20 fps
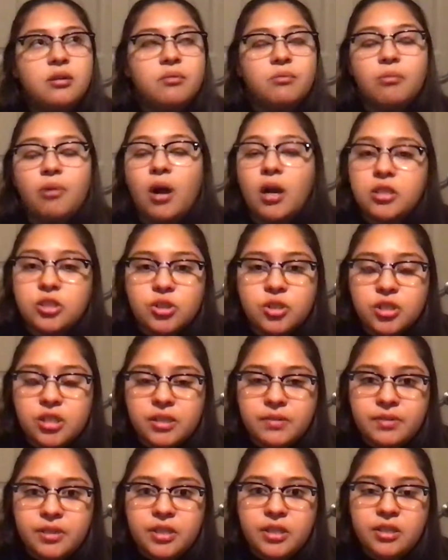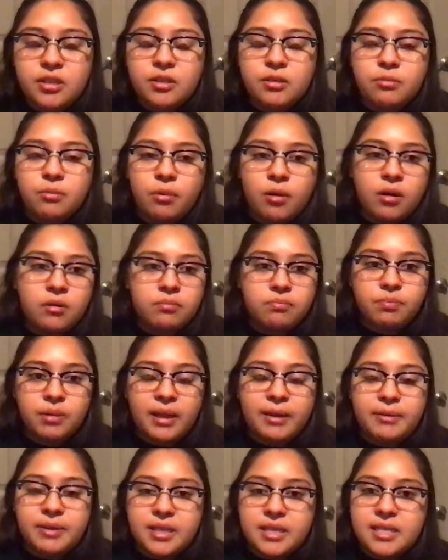watch TV, walk,
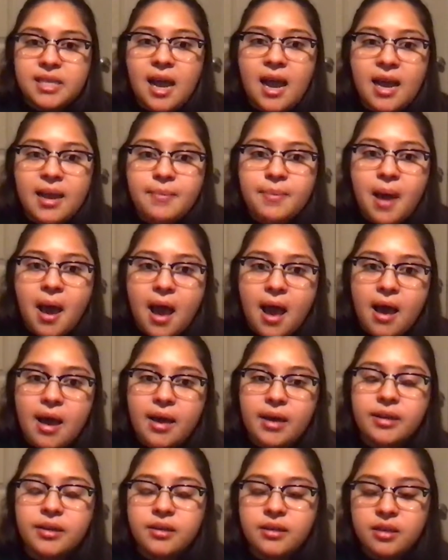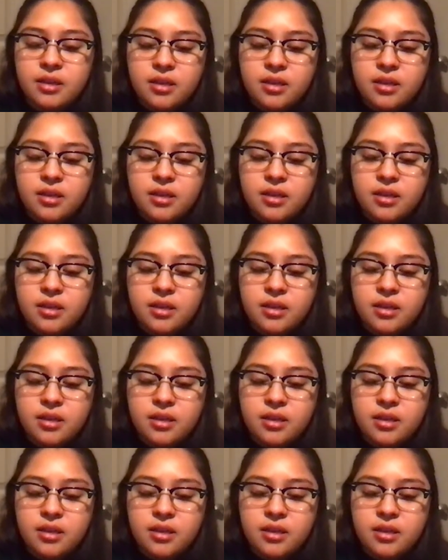play with his iPad.